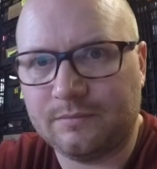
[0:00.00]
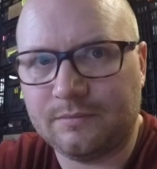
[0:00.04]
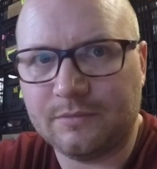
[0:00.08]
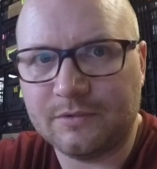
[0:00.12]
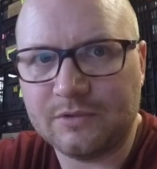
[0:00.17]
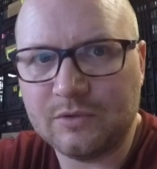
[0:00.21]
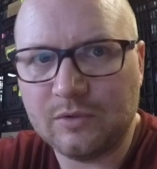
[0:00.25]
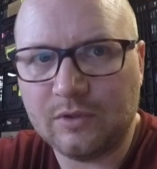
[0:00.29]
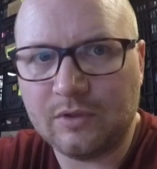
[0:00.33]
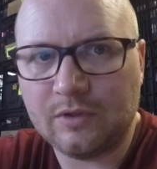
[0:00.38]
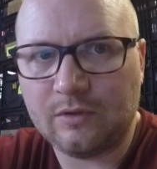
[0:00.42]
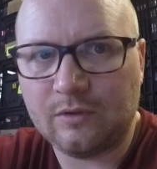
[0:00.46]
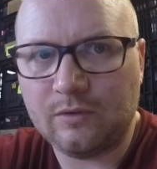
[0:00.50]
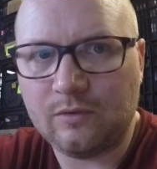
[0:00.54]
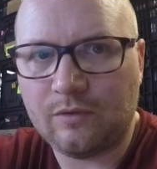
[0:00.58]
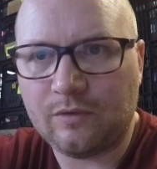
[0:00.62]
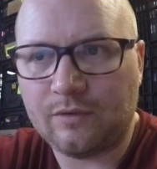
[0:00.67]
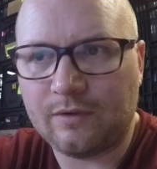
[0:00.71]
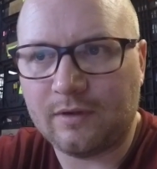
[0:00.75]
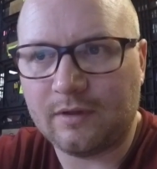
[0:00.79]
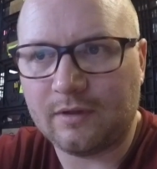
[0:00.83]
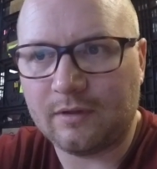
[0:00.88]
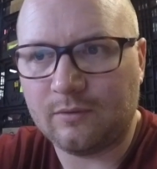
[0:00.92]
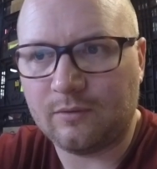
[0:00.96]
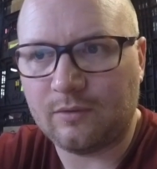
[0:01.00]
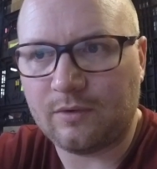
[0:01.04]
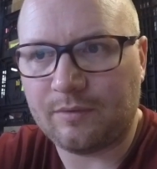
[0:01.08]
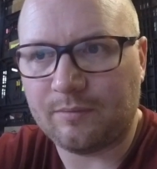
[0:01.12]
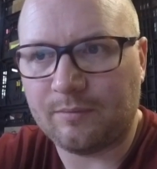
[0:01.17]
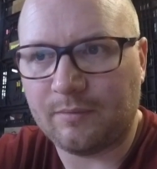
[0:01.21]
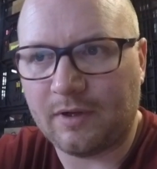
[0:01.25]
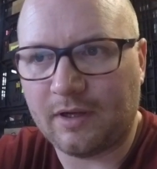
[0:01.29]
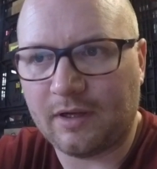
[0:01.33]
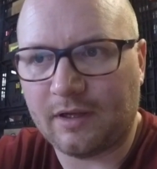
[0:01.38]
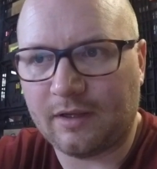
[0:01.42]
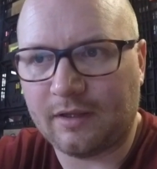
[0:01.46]
doing a new thing with
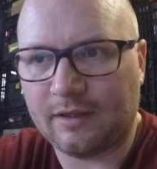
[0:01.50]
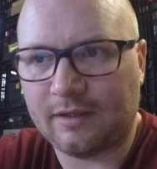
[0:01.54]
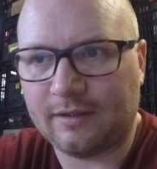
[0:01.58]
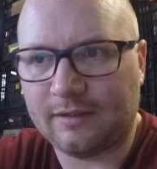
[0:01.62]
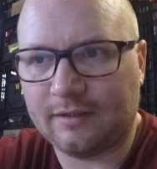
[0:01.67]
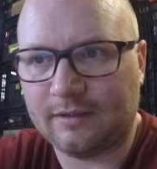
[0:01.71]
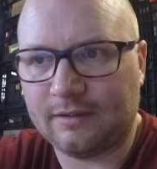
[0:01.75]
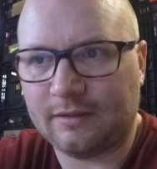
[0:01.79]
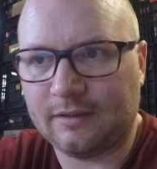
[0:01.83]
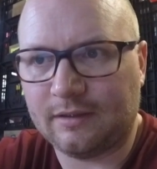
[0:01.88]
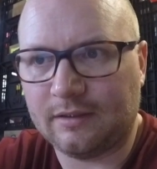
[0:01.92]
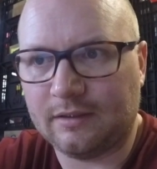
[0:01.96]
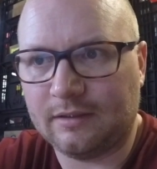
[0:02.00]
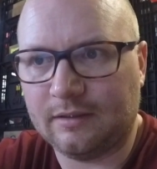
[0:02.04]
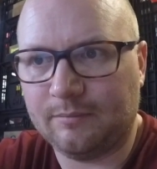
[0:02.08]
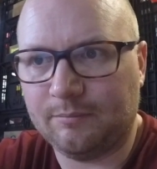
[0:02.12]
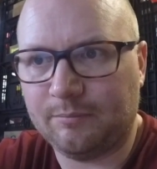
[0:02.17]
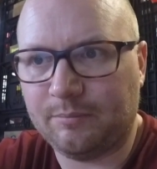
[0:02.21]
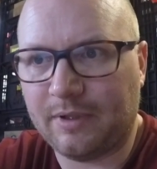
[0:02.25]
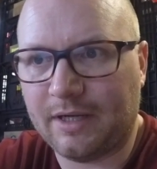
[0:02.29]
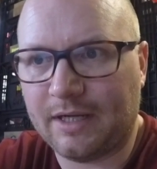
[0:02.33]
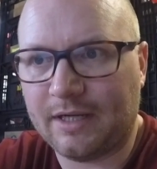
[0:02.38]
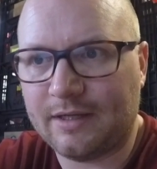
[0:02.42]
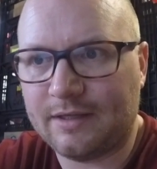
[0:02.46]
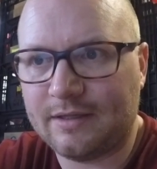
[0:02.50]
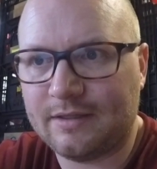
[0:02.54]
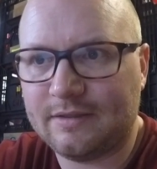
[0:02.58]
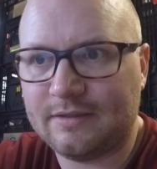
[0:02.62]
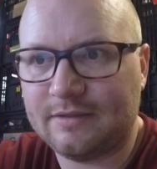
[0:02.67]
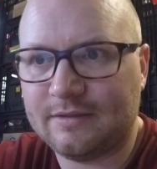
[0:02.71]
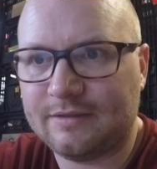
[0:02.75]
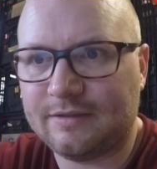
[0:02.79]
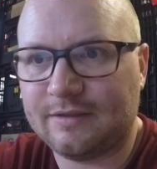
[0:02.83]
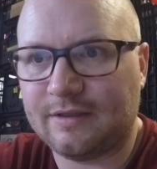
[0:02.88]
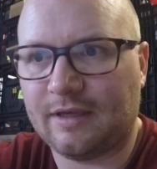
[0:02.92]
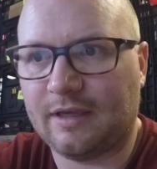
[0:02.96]
my
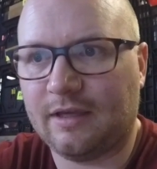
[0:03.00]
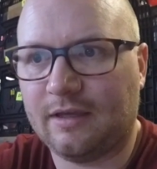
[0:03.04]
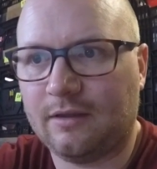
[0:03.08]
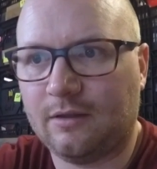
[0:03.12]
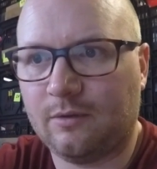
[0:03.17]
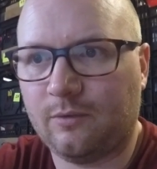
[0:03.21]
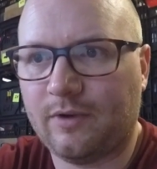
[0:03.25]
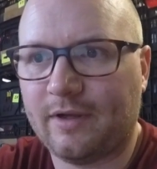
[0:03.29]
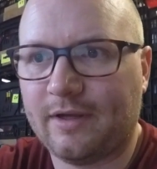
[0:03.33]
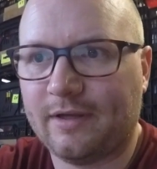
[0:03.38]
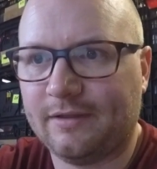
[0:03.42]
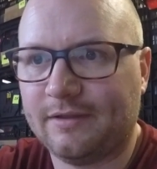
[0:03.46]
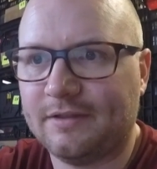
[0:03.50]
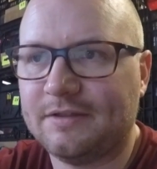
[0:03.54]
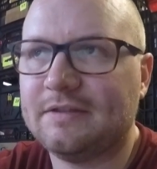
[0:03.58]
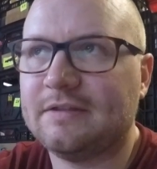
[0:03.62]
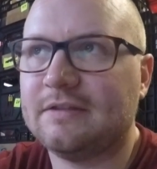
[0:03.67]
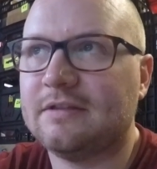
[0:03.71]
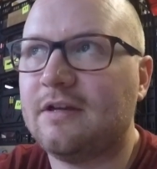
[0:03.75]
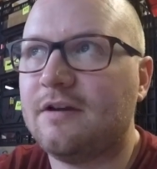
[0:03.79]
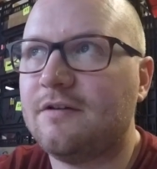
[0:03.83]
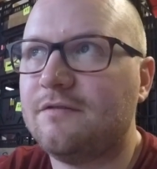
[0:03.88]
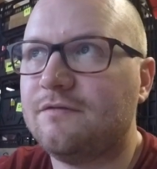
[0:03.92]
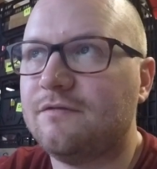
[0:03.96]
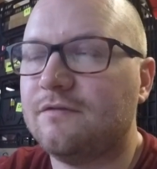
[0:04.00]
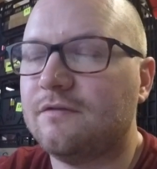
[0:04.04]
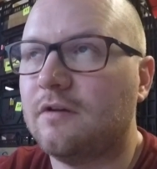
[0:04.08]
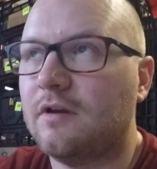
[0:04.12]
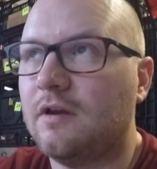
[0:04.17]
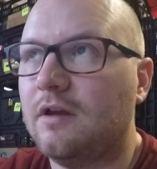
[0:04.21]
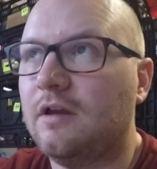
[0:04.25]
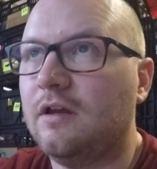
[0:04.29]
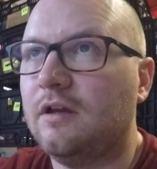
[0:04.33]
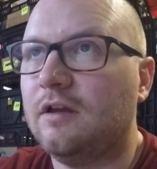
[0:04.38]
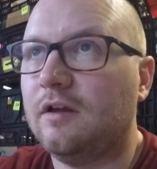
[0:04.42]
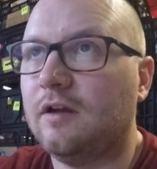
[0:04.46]
buys and the way I list stuff.
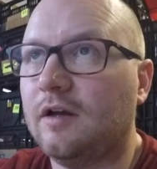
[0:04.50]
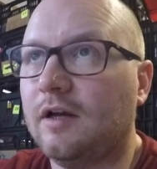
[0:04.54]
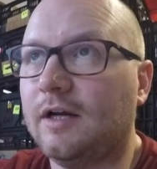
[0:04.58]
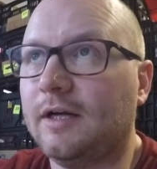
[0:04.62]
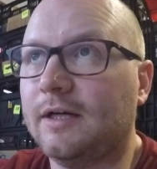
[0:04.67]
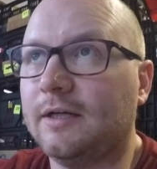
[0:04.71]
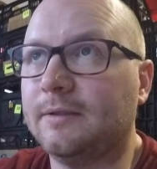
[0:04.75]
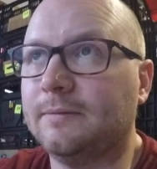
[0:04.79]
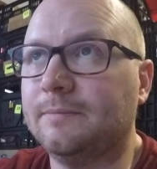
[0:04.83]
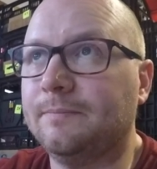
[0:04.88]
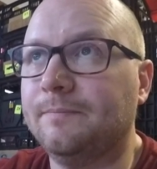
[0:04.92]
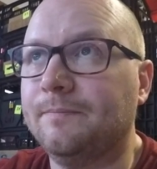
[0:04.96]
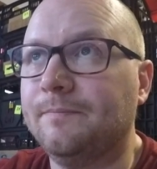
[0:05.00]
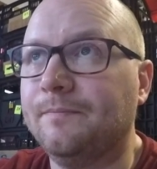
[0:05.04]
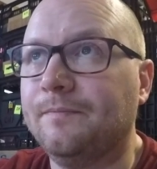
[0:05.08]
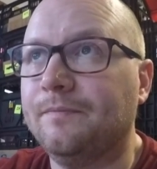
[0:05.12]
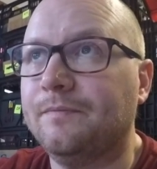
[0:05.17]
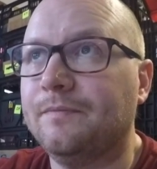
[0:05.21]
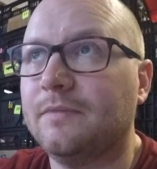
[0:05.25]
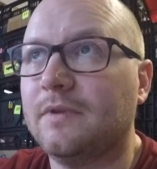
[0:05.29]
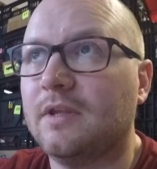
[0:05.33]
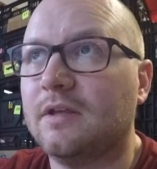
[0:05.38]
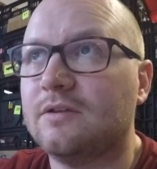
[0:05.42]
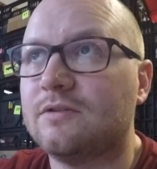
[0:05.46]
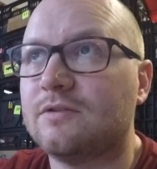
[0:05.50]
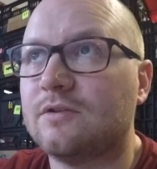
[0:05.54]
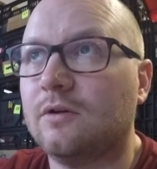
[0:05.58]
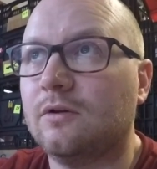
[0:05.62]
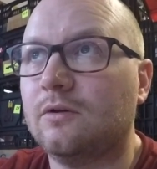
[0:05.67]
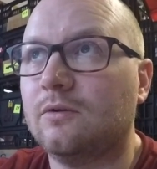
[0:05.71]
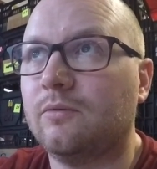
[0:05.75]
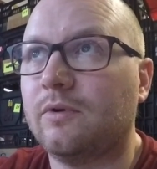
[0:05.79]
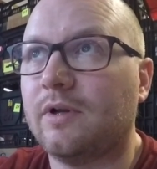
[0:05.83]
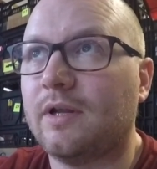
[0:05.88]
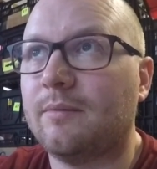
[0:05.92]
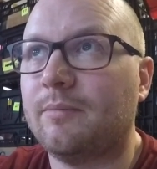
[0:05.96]
Um,
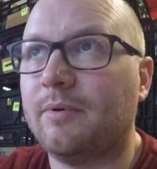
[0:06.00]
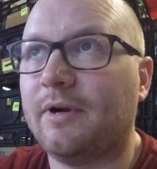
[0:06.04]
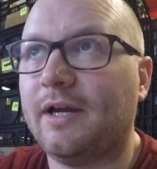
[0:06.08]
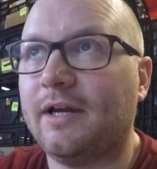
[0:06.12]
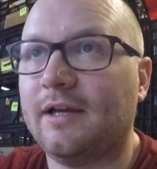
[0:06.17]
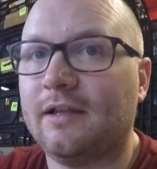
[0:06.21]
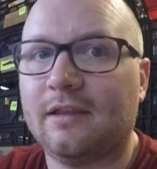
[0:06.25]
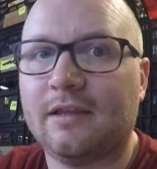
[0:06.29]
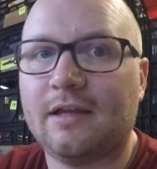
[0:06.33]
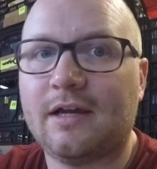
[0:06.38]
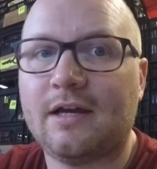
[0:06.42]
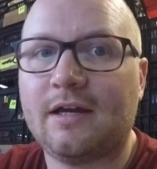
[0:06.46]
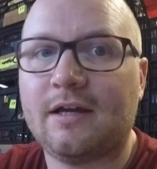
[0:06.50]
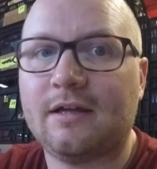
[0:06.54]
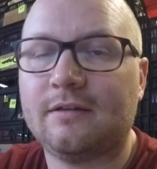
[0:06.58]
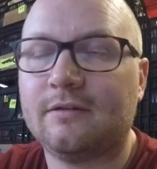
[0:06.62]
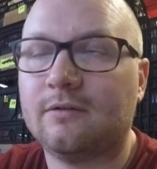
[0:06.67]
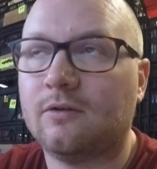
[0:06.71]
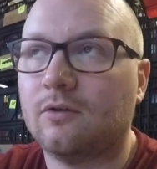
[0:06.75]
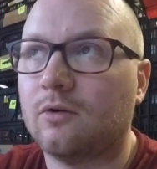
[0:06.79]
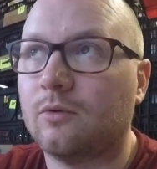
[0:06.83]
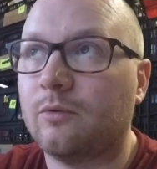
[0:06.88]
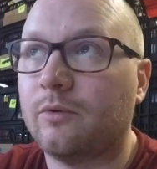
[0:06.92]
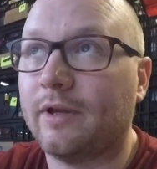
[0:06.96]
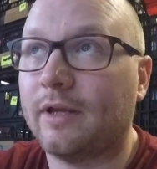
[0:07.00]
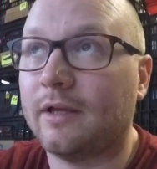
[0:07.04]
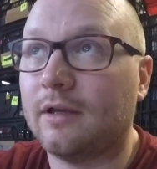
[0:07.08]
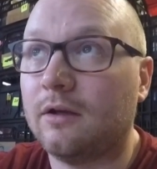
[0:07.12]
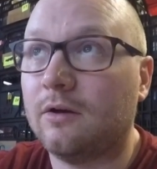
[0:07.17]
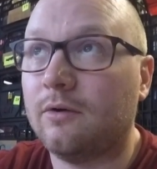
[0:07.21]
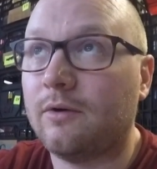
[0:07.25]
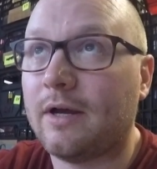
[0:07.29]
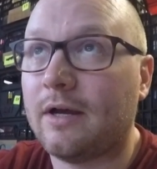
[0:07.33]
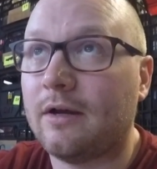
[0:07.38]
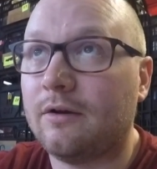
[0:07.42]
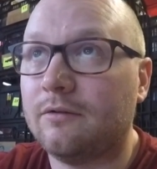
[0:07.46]
so when I buy a lot or when I
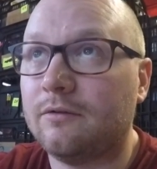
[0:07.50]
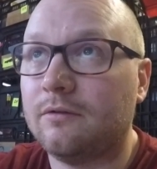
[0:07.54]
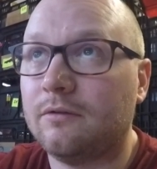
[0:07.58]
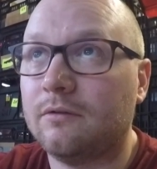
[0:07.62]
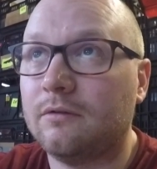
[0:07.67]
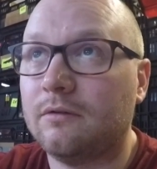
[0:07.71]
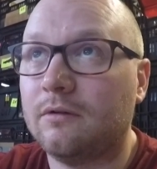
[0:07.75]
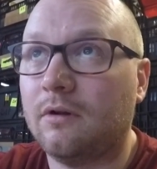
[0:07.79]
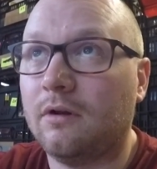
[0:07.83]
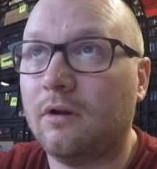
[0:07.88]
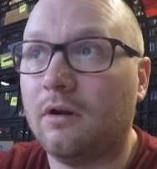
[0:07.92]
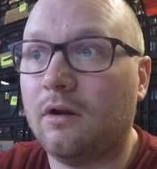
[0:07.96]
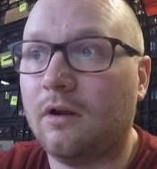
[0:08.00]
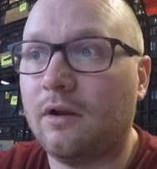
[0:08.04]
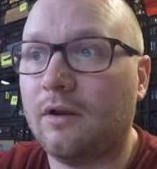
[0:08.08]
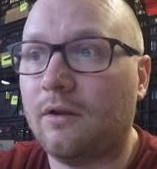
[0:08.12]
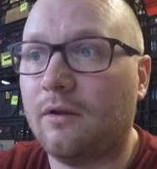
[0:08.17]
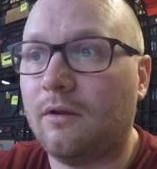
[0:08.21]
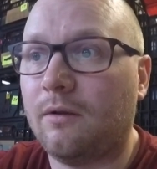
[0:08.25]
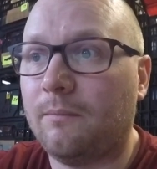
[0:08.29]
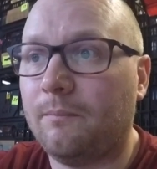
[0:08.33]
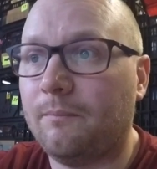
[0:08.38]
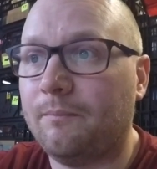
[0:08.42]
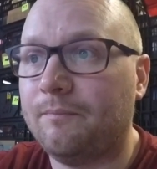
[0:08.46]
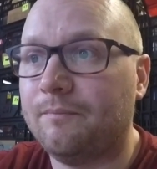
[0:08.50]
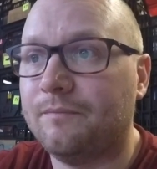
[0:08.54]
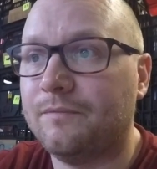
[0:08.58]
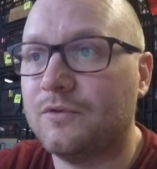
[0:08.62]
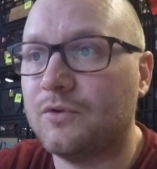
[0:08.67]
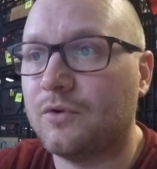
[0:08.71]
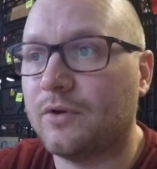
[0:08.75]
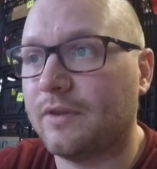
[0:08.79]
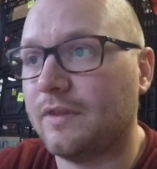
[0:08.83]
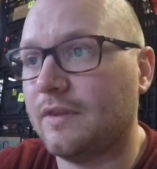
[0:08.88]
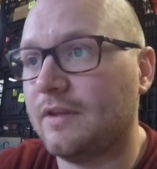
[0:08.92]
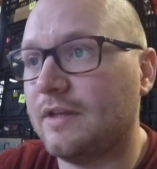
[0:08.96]
go out on um,
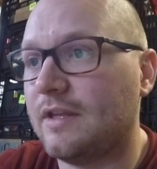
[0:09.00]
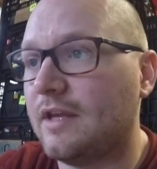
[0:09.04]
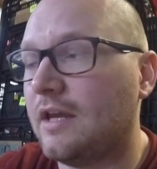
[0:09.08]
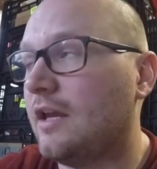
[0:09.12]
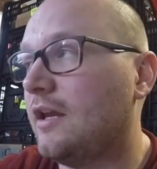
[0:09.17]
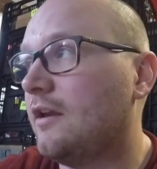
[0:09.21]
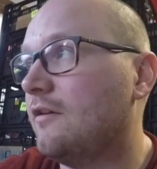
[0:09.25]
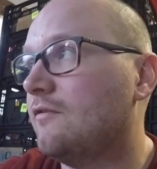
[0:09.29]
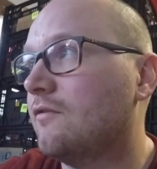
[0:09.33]
during the day